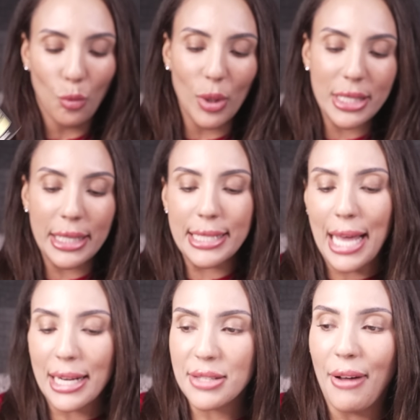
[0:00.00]
What's going to
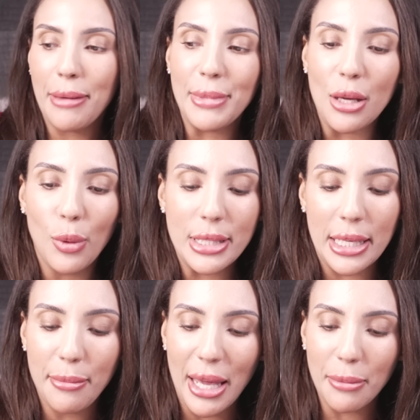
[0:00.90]
satisfy me? What's
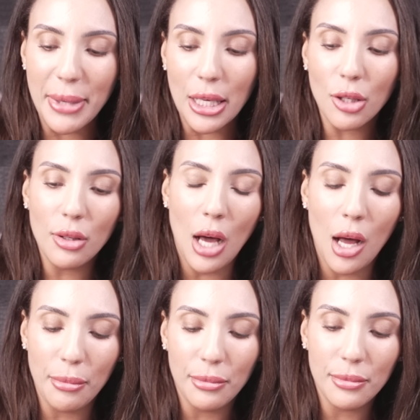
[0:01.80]
going to make me
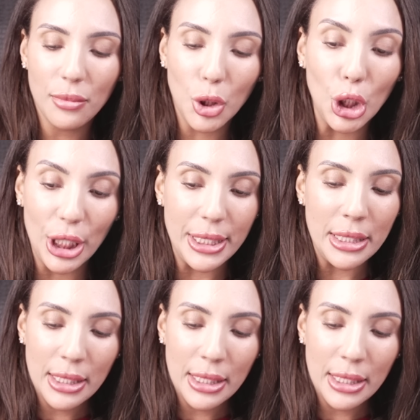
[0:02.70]
good?